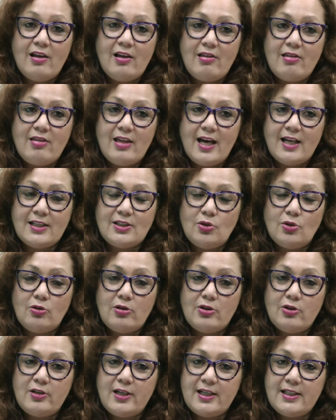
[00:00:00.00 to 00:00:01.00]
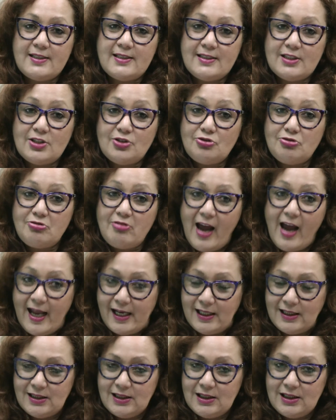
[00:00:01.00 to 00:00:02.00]
that although that is the
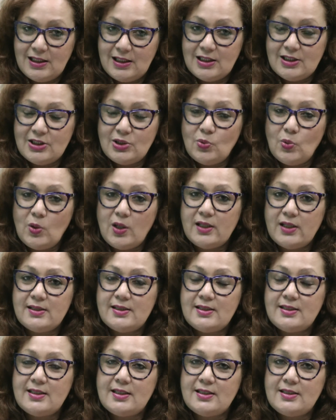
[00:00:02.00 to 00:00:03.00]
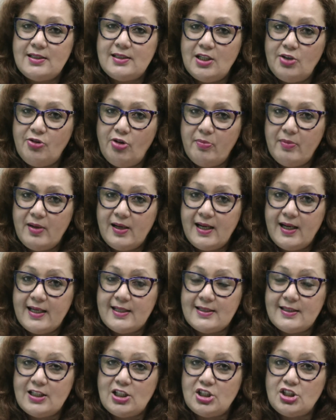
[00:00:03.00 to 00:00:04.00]
trend towards
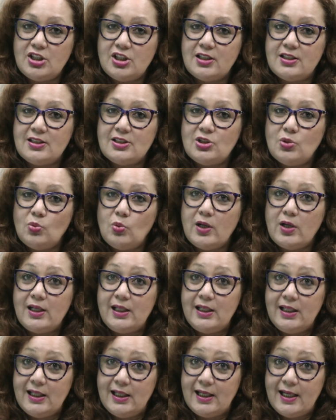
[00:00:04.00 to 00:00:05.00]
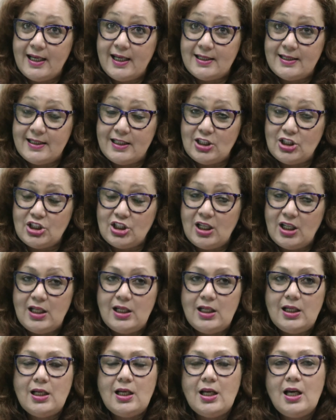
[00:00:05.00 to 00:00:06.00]
decriminalization, toward
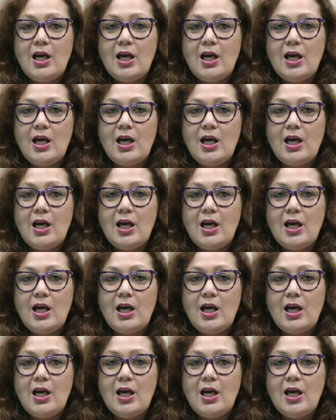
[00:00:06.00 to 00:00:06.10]
legalization,